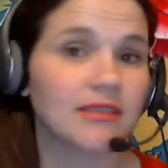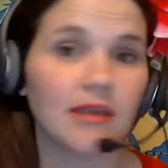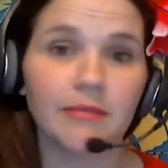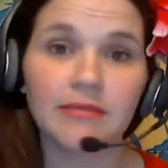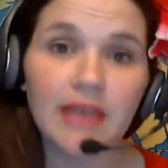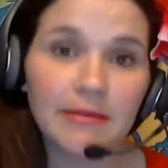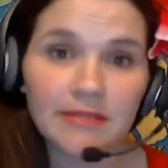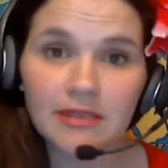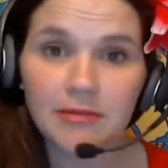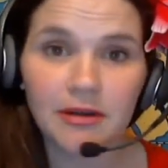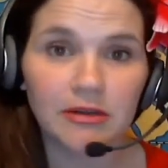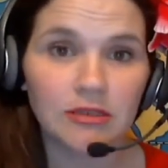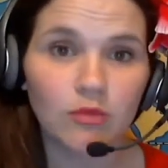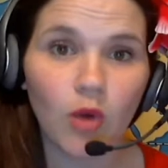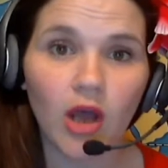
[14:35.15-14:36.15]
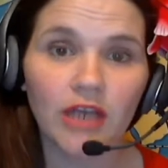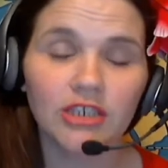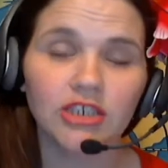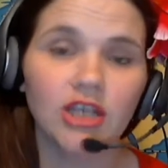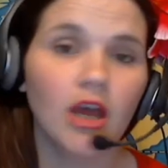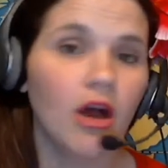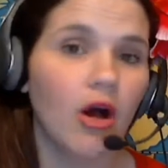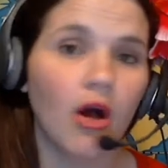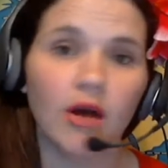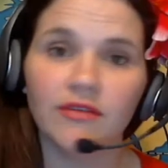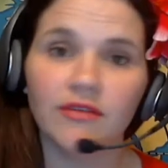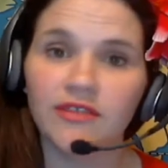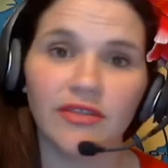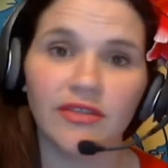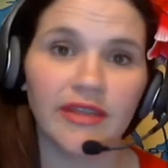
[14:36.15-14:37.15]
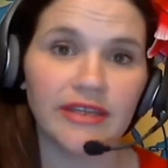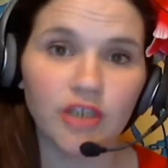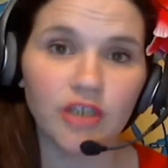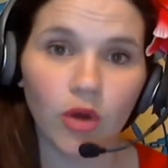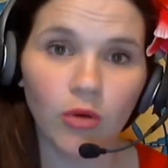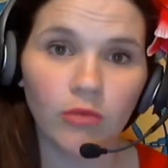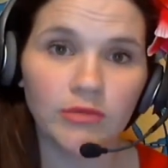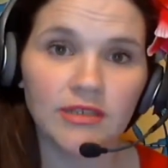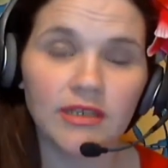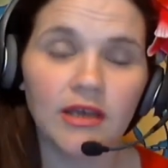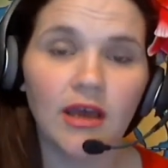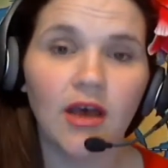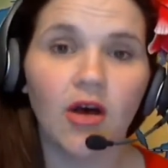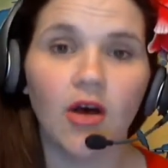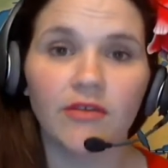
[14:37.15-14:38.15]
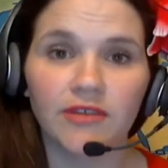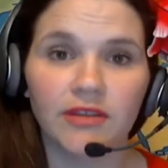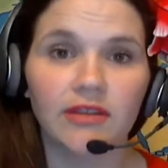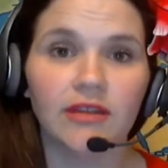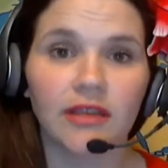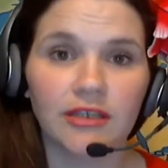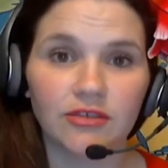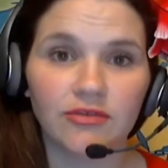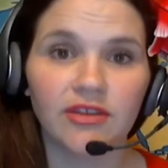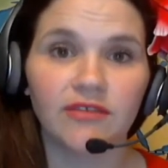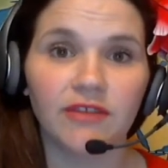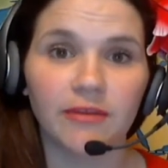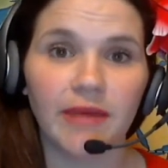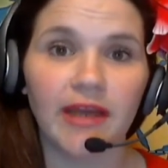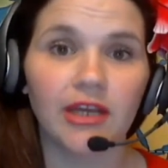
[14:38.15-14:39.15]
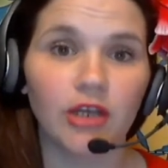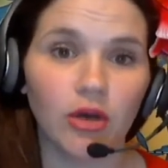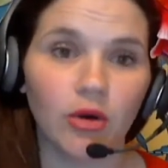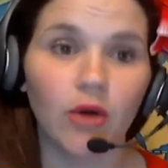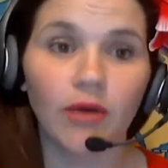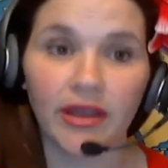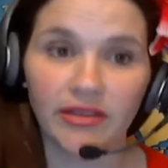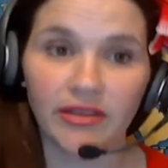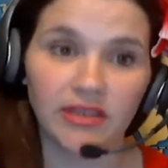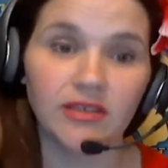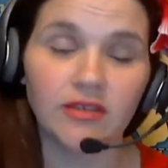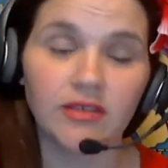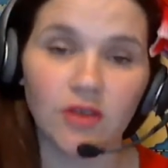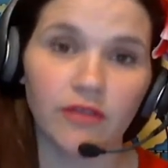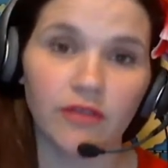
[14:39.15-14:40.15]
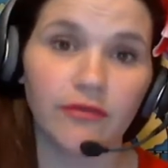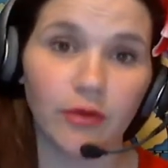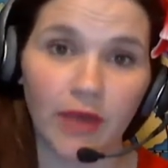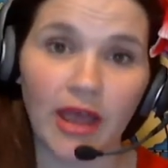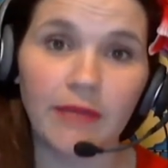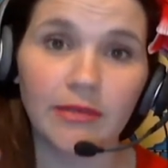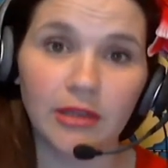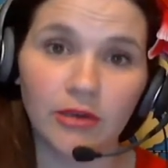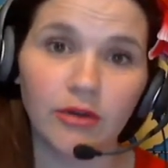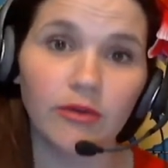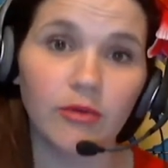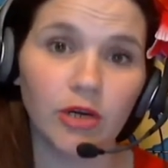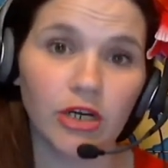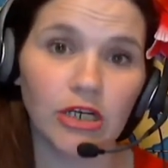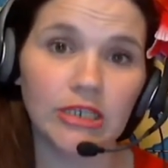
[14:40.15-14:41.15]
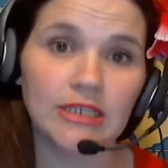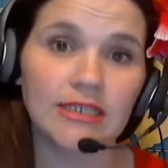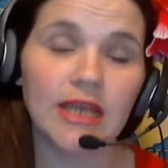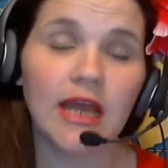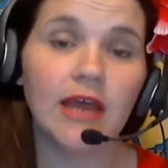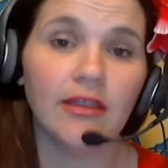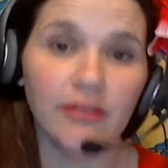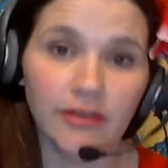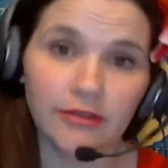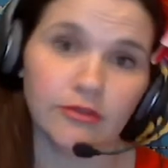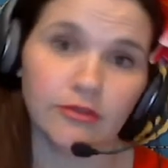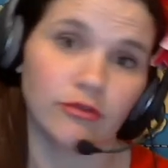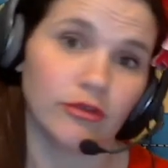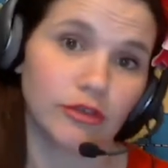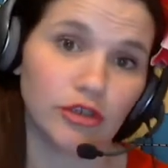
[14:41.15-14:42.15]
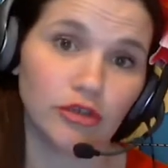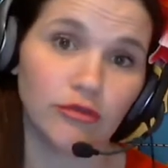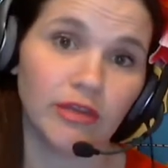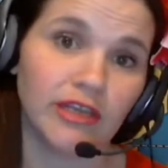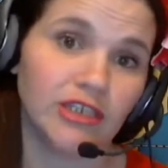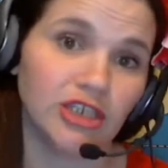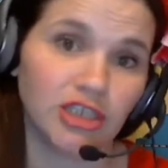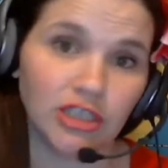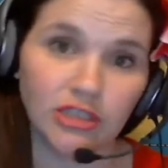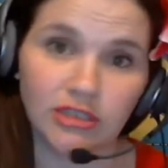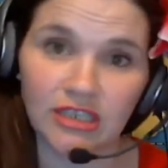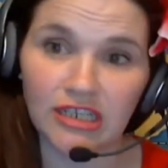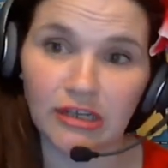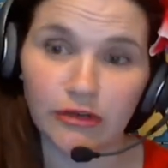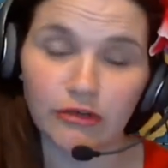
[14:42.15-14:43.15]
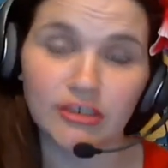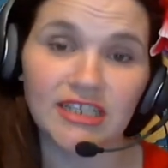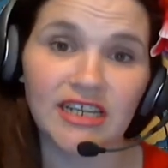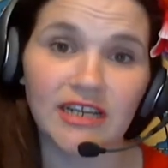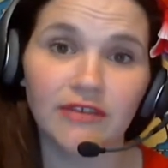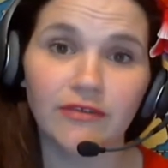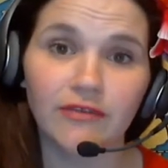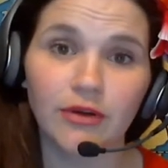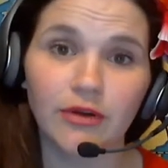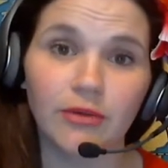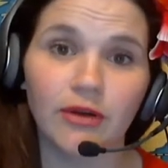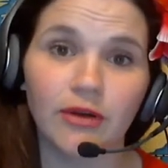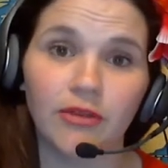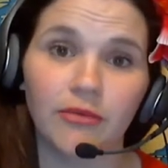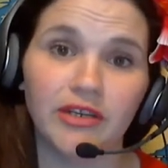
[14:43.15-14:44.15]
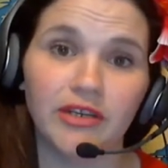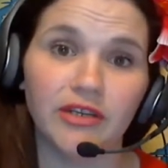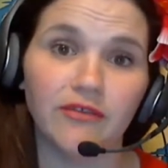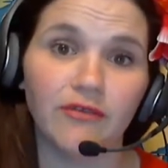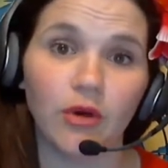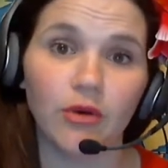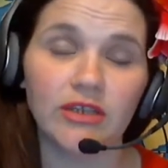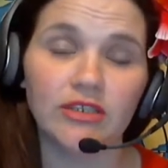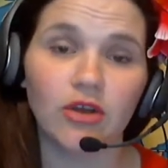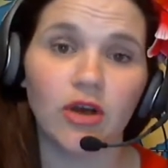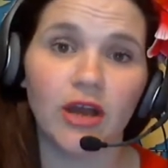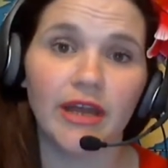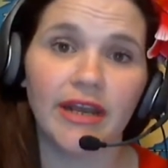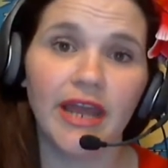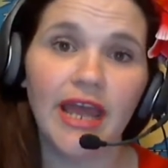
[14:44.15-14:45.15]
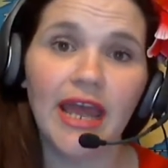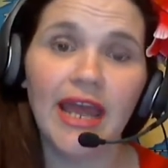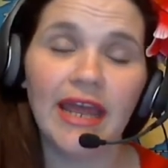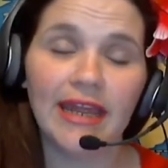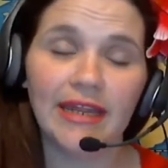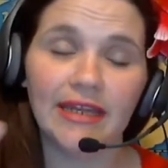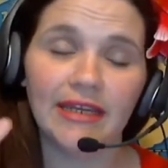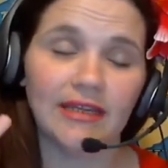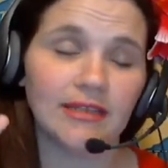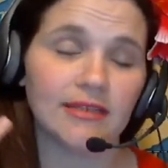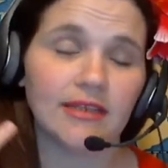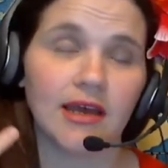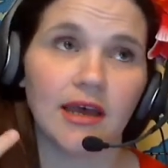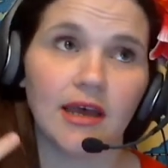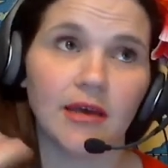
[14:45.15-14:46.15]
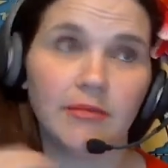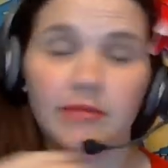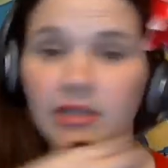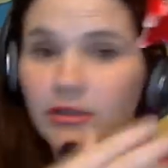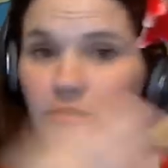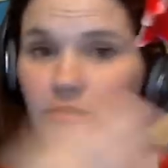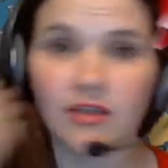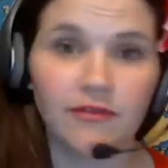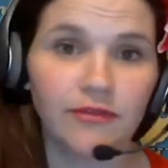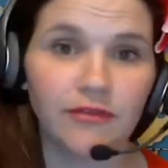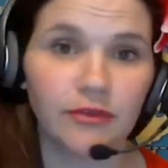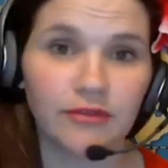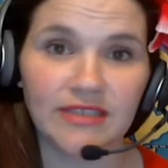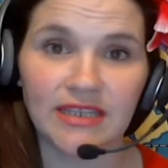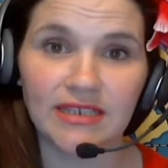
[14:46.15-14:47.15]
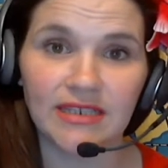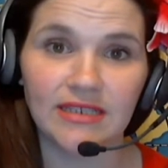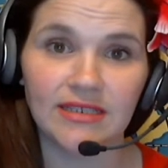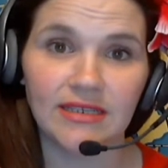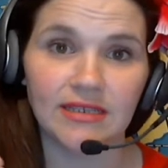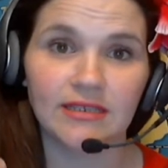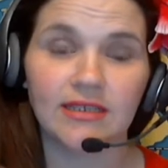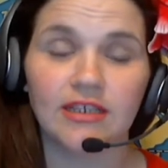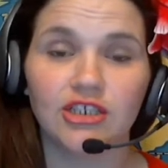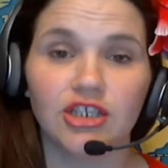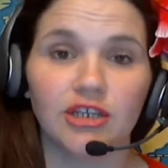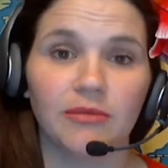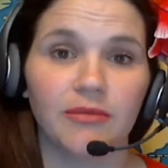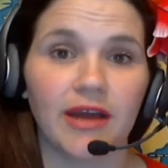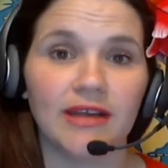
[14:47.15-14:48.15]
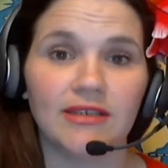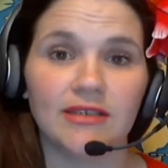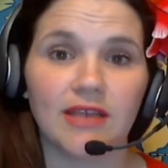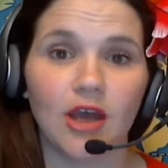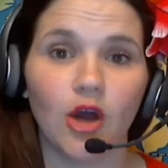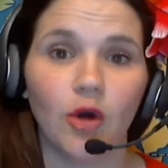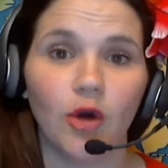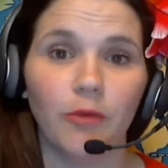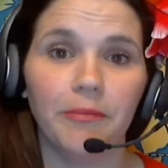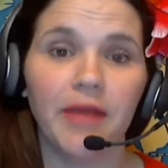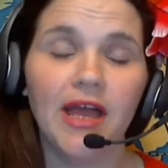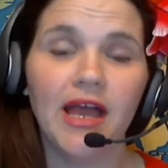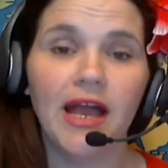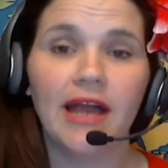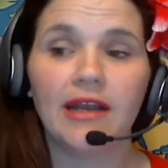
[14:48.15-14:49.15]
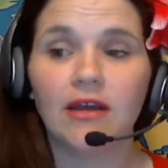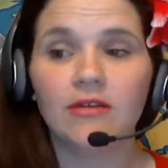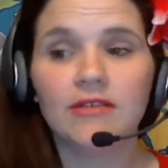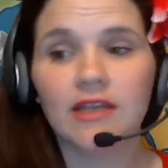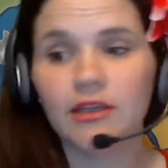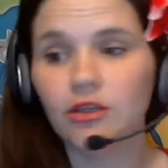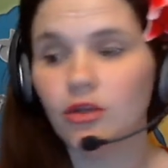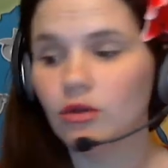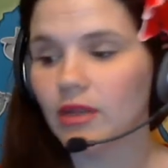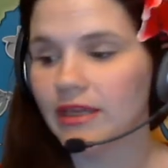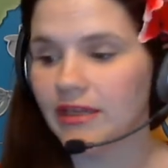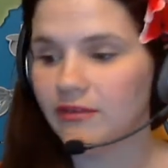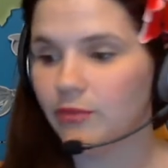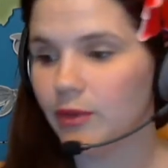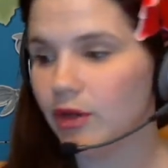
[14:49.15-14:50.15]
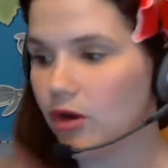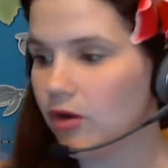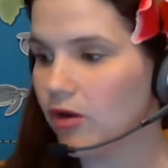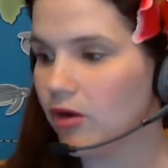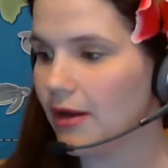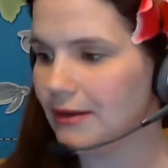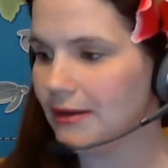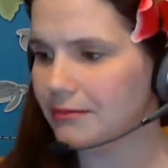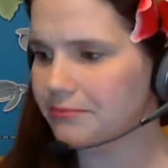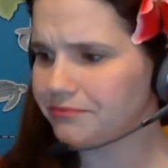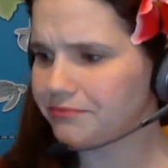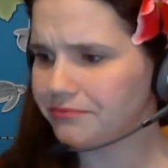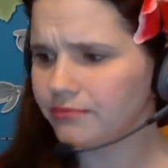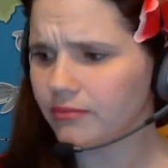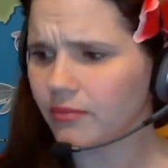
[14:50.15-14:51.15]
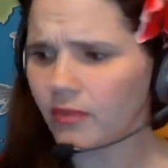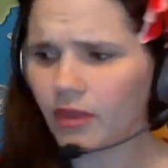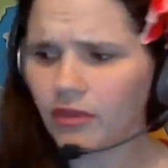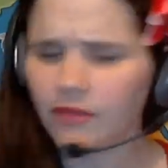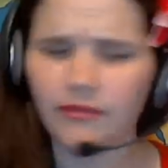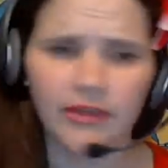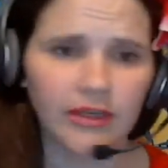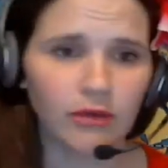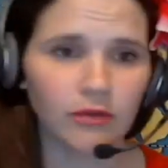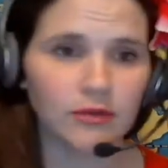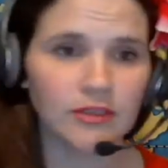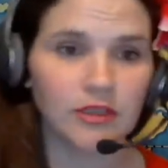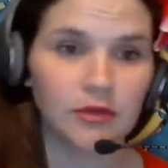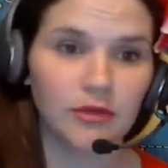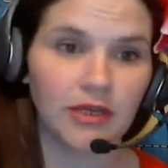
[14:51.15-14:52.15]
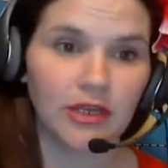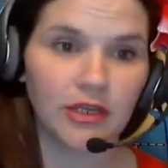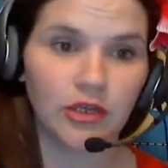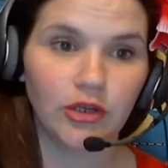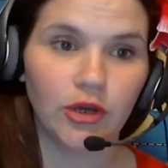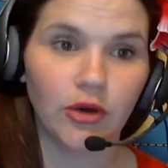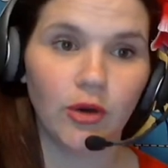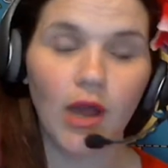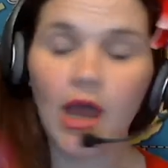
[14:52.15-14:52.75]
Sometimes the parents watch, often they don't. Often they like to read the feedback and know, okay, these are the vocabulary words. These are the 2 that she didn't understand very well that we need to focus on. And here's a few sentences that she can practice at home. And I'll say, like if we are on the vehicles unit,